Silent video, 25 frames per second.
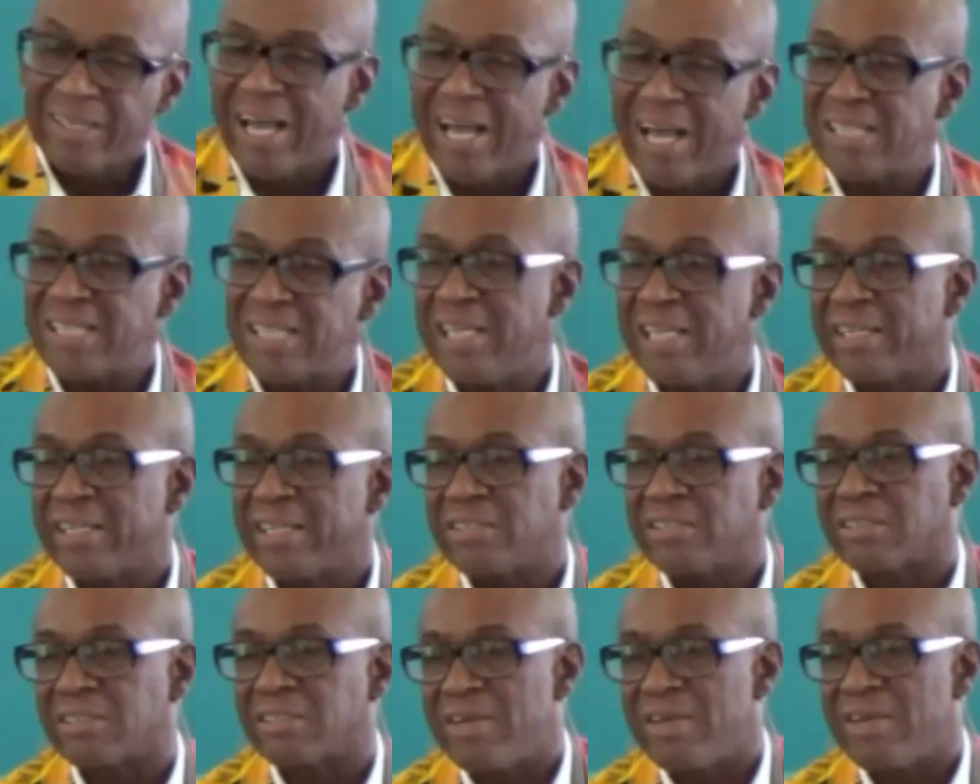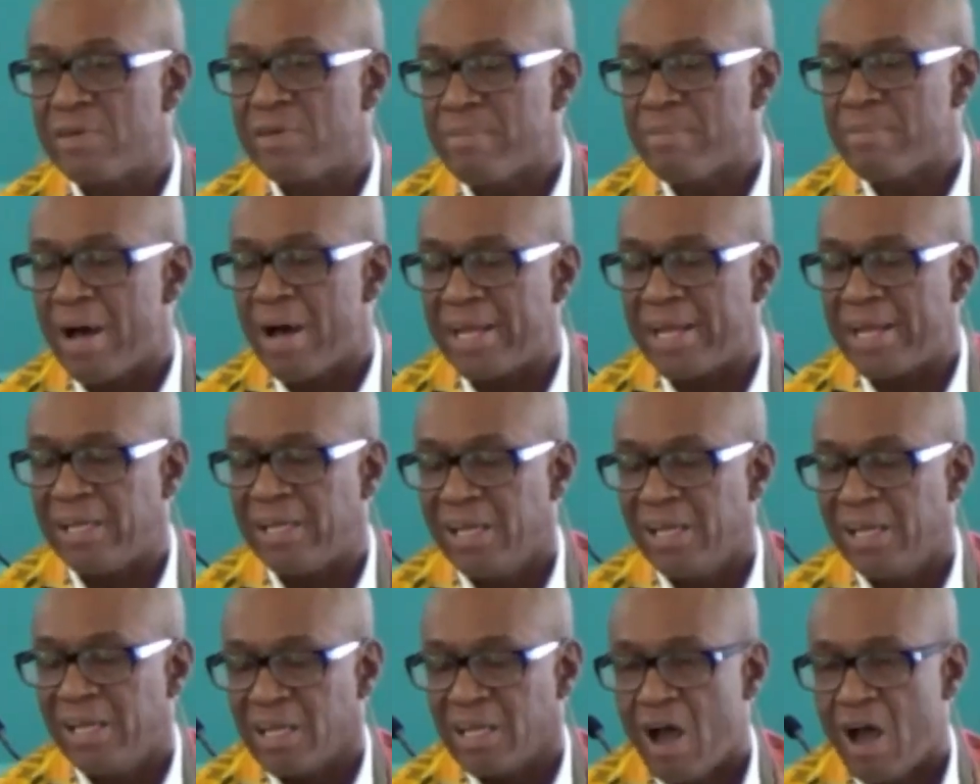Thanksgiving, my
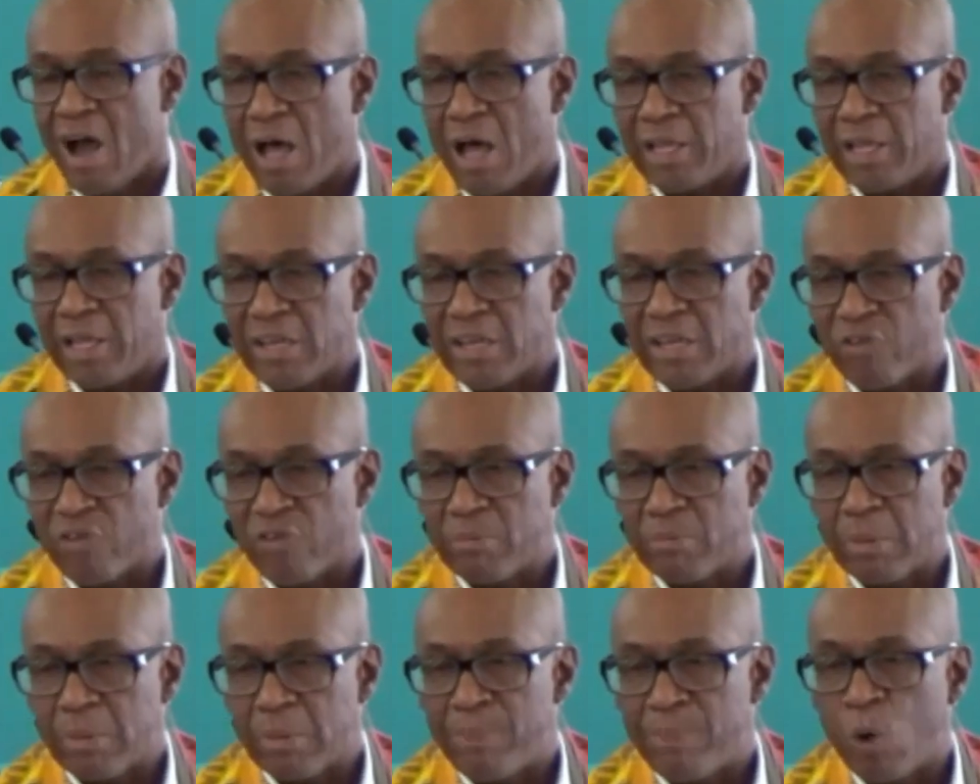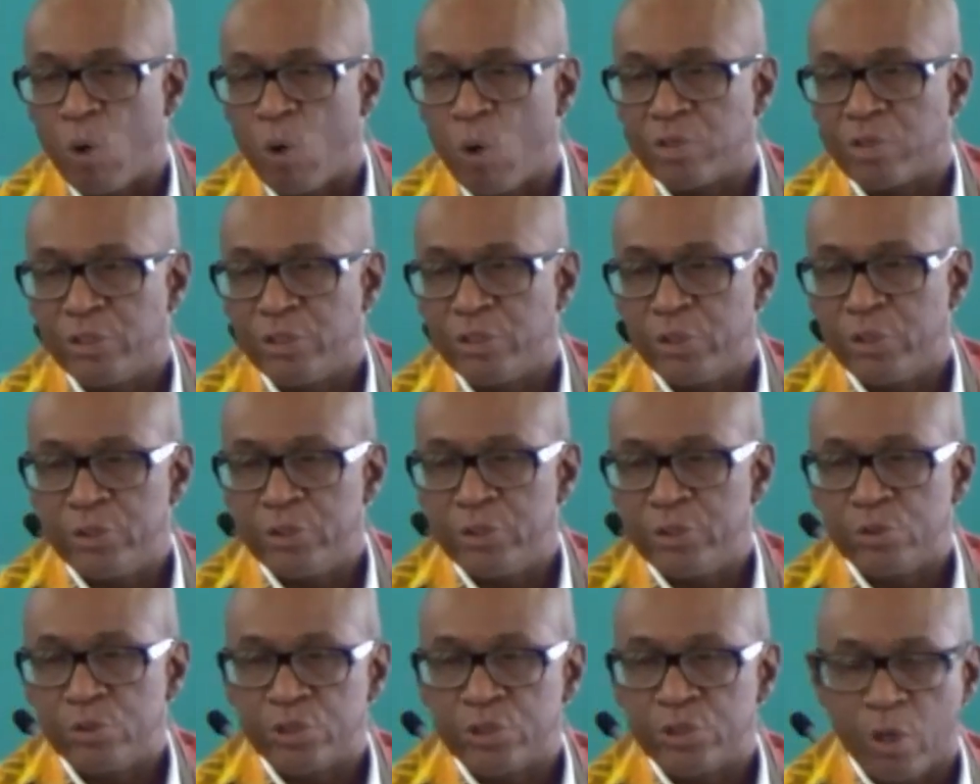colleague from the Boulder UU
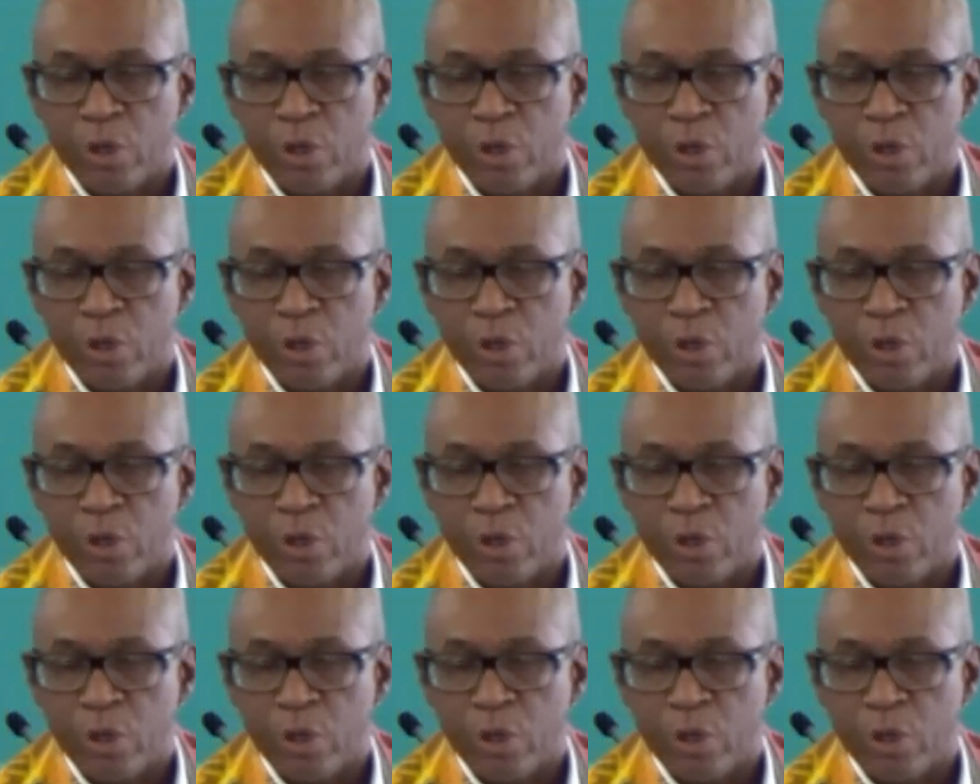Church